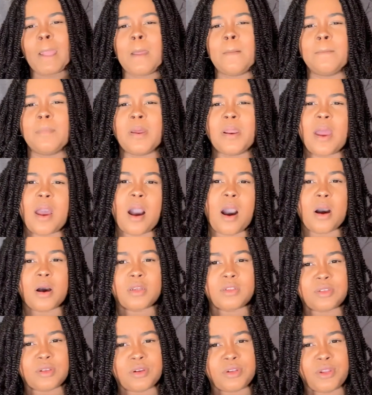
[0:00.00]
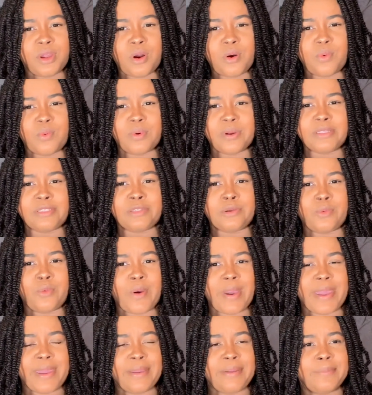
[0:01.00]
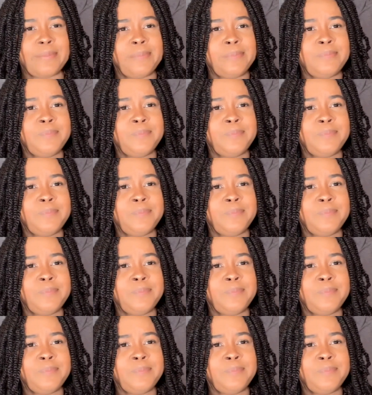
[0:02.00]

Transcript: But I also don't want to wait